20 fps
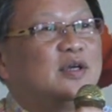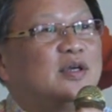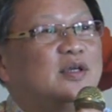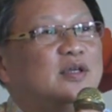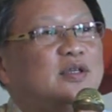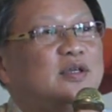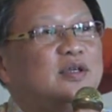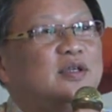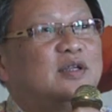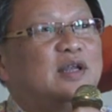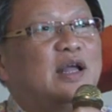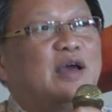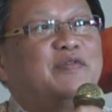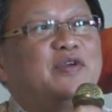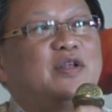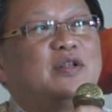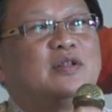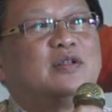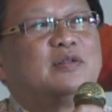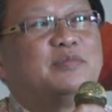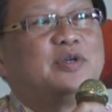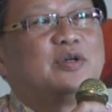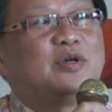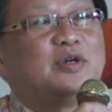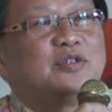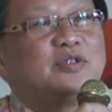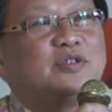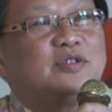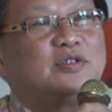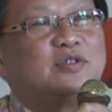he left it
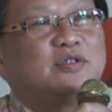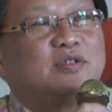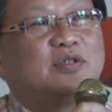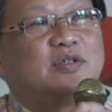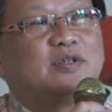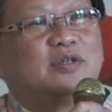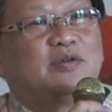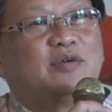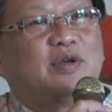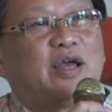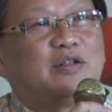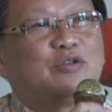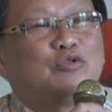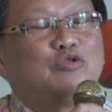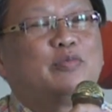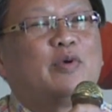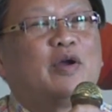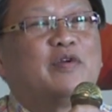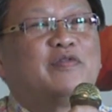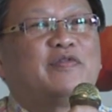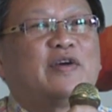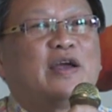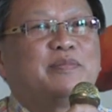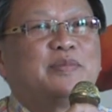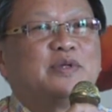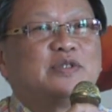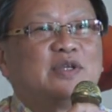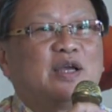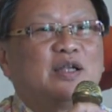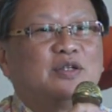because at
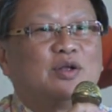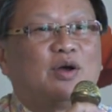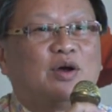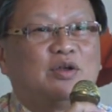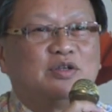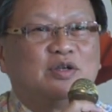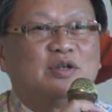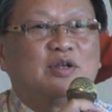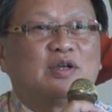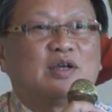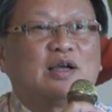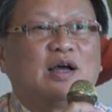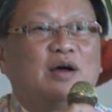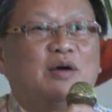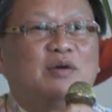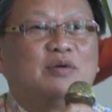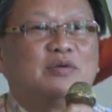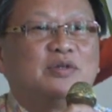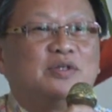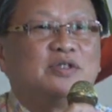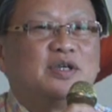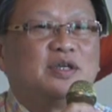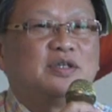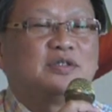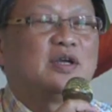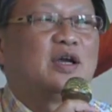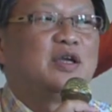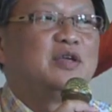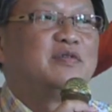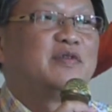2.5% the ordinary account, he
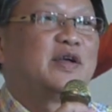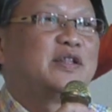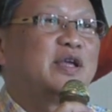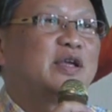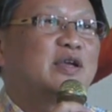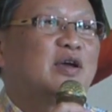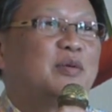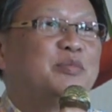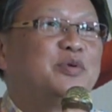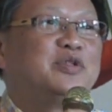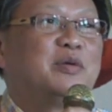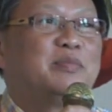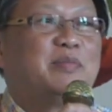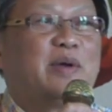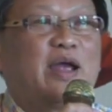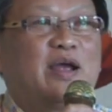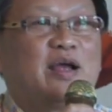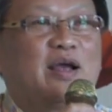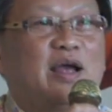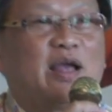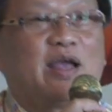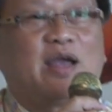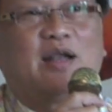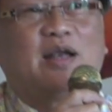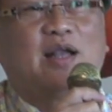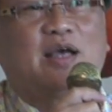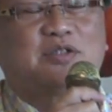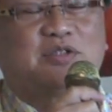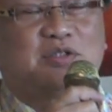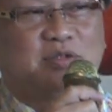says, if I take it, I put in the bank, I get
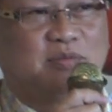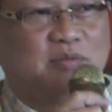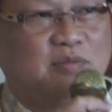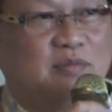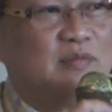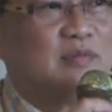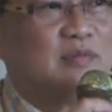less.